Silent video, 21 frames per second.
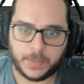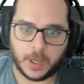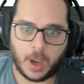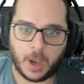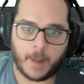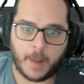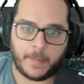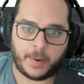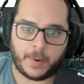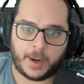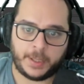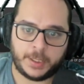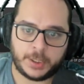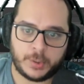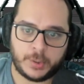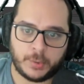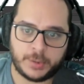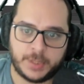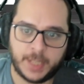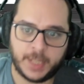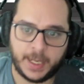Override the
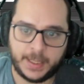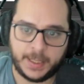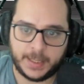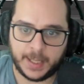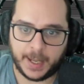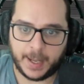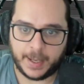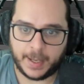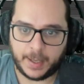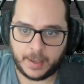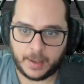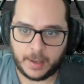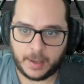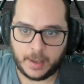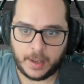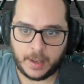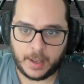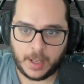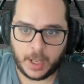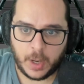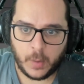source data
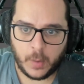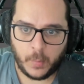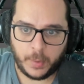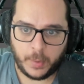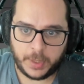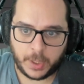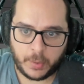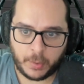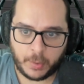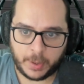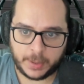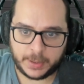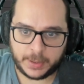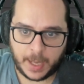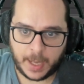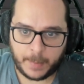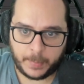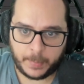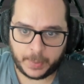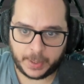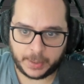with the current
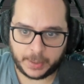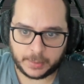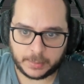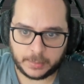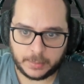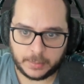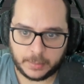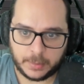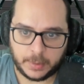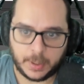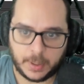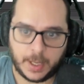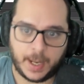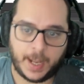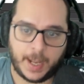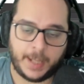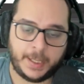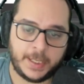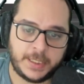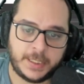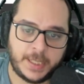template.
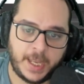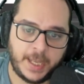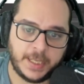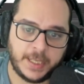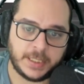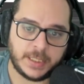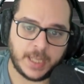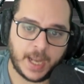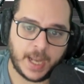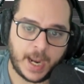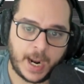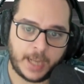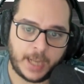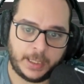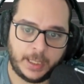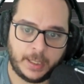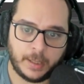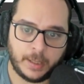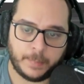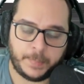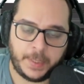In this case,
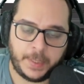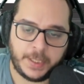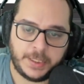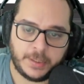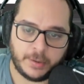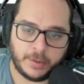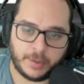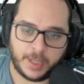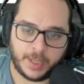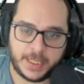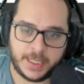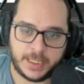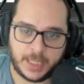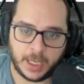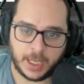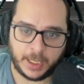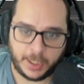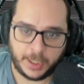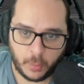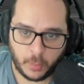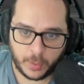article picture. It's
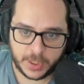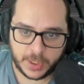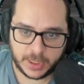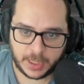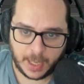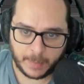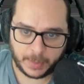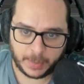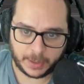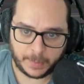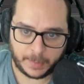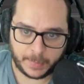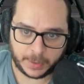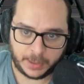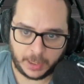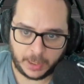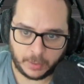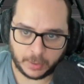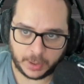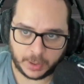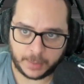telling you which template in
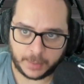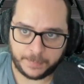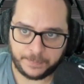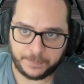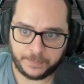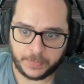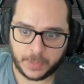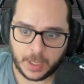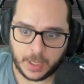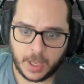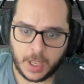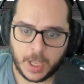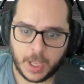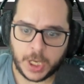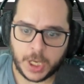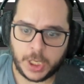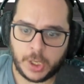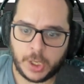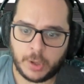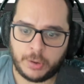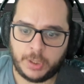particular.
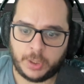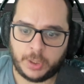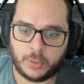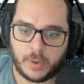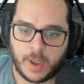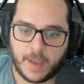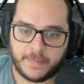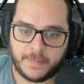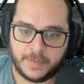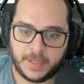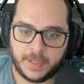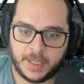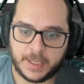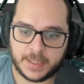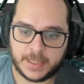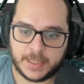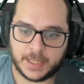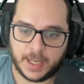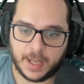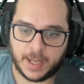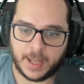You'll need to have
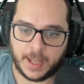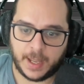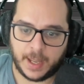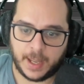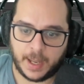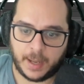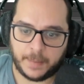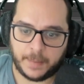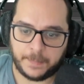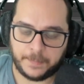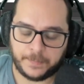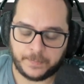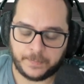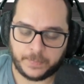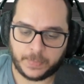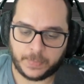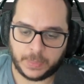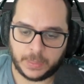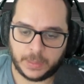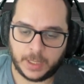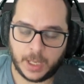this the
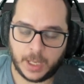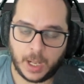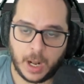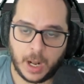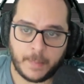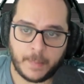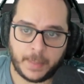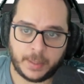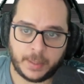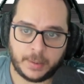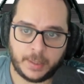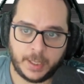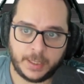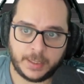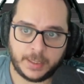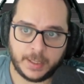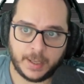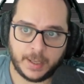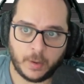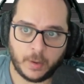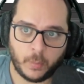element
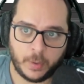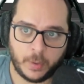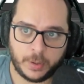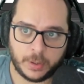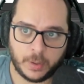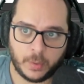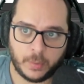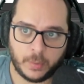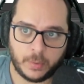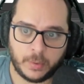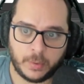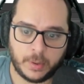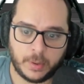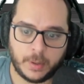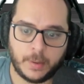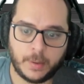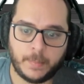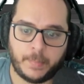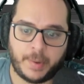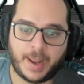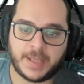data window
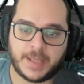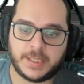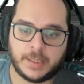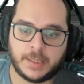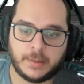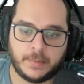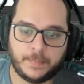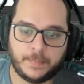present.